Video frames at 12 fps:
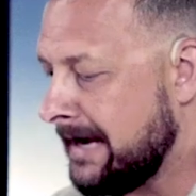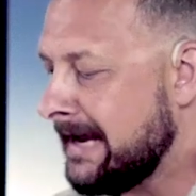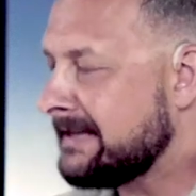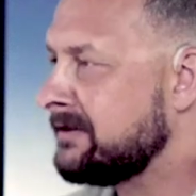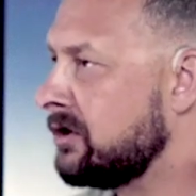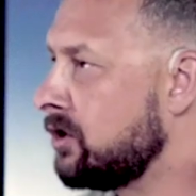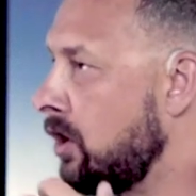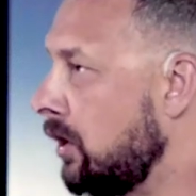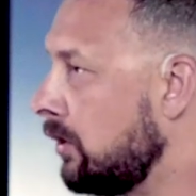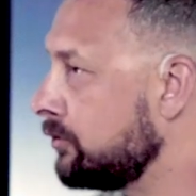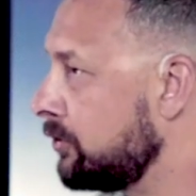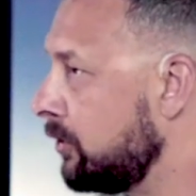And as the
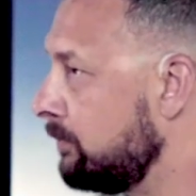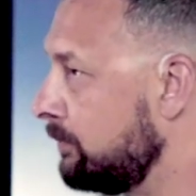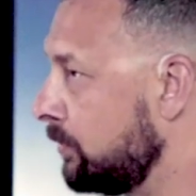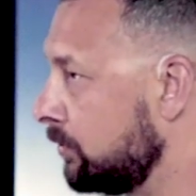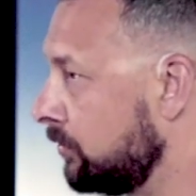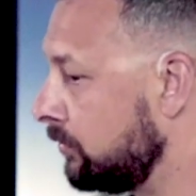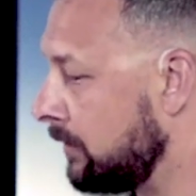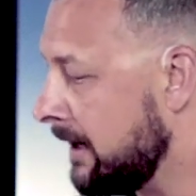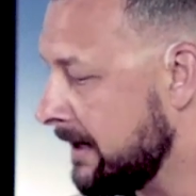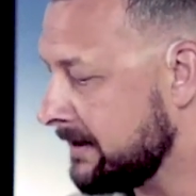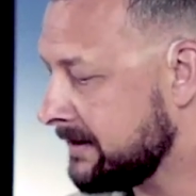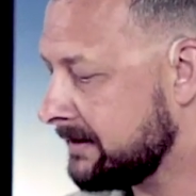culture
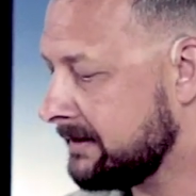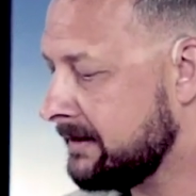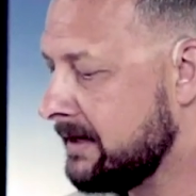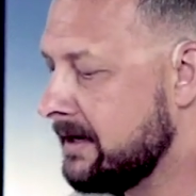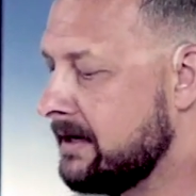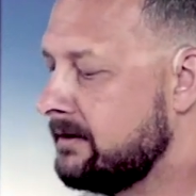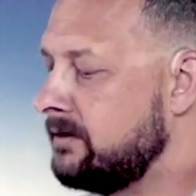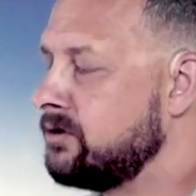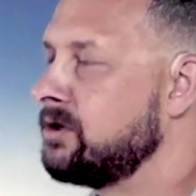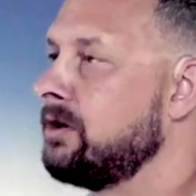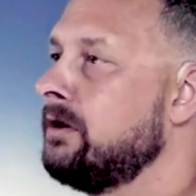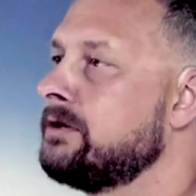progressed, the
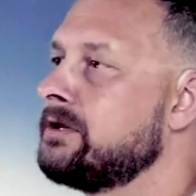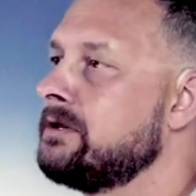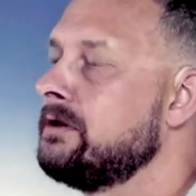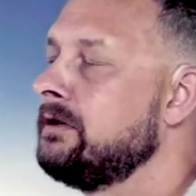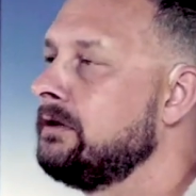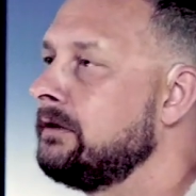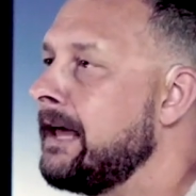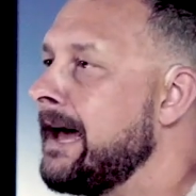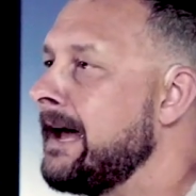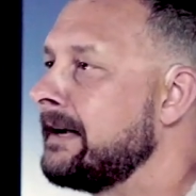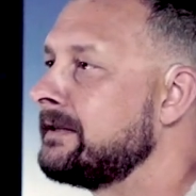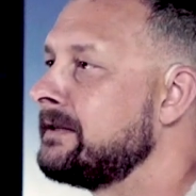church
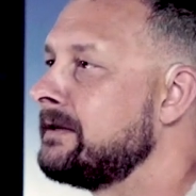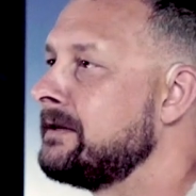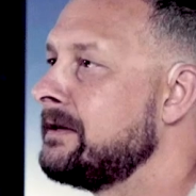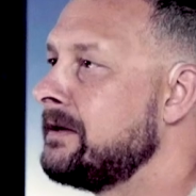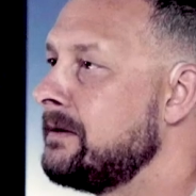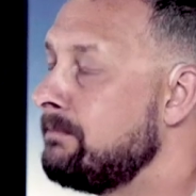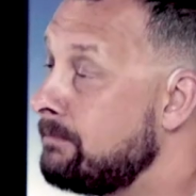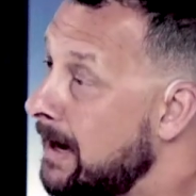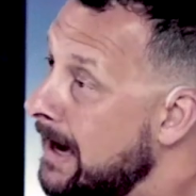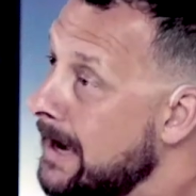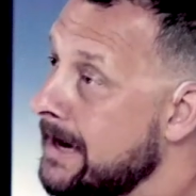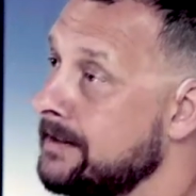lagged
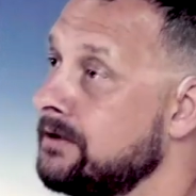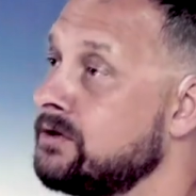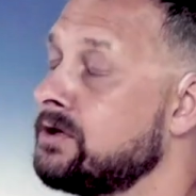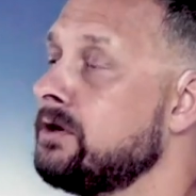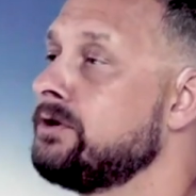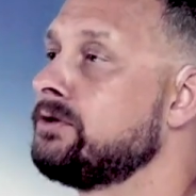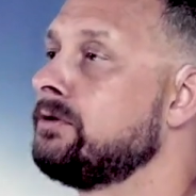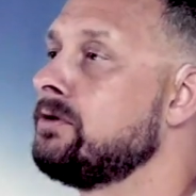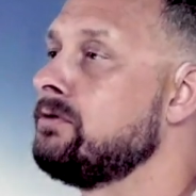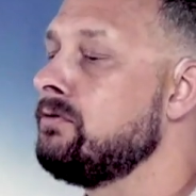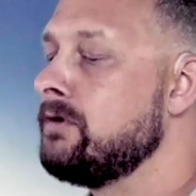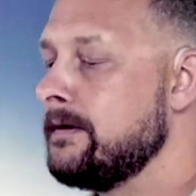behind. The church
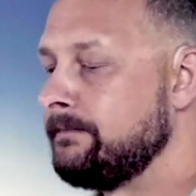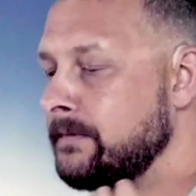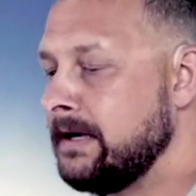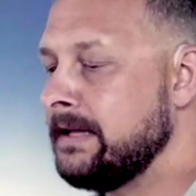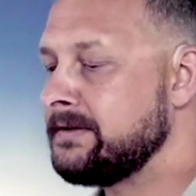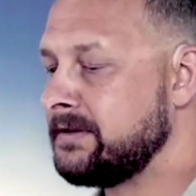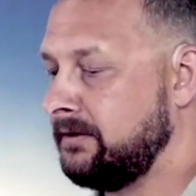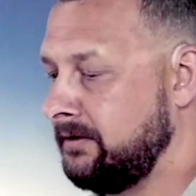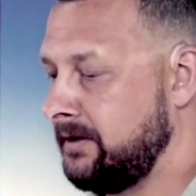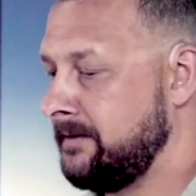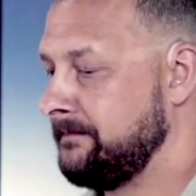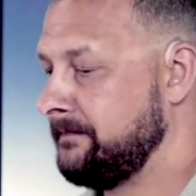grew
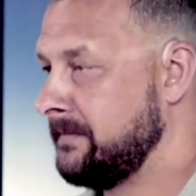insular.